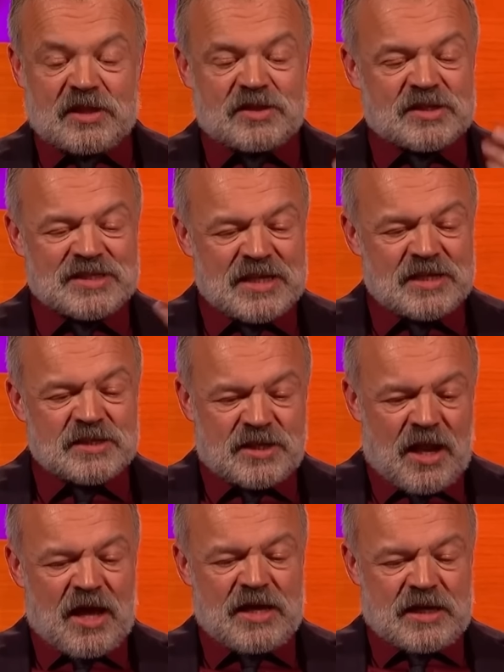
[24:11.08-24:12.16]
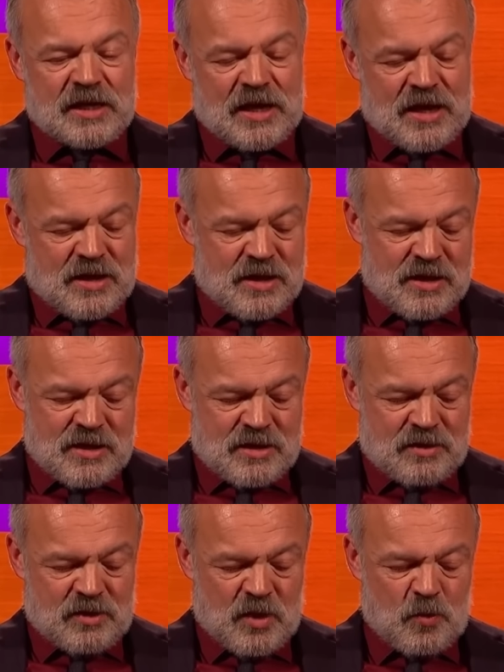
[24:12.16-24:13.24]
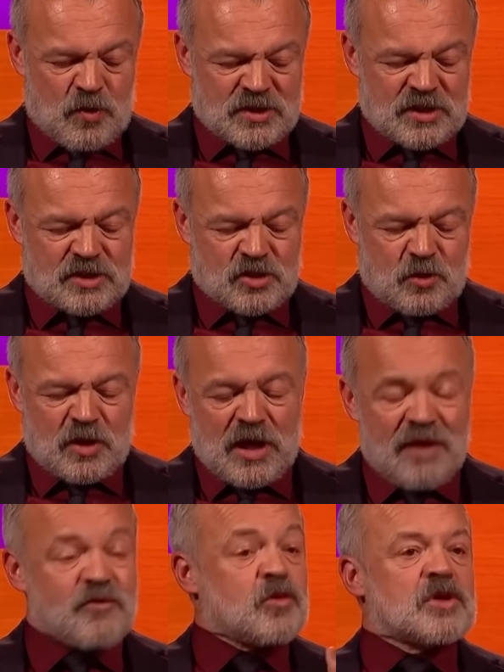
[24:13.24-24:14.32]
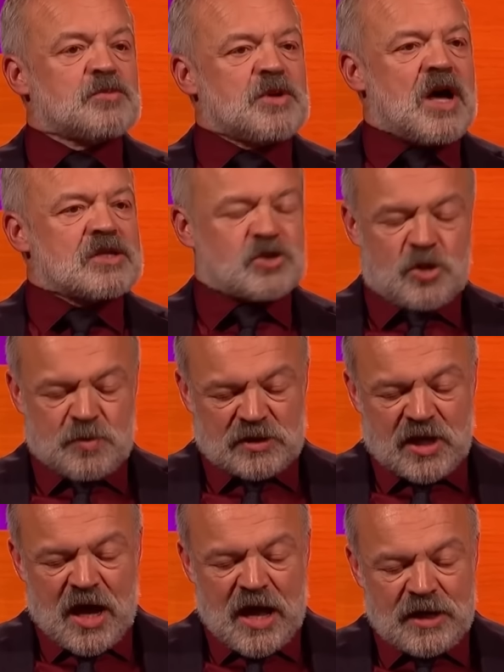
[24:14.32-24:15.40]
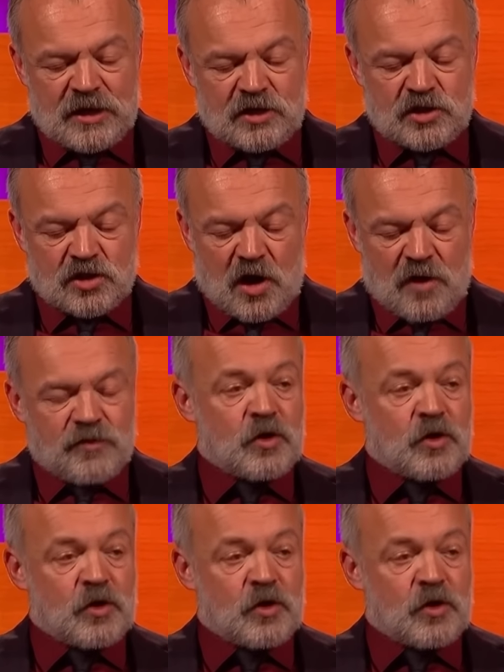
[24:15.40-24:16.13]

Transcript: there's things like what. So everyone wanted me to ask you about the island of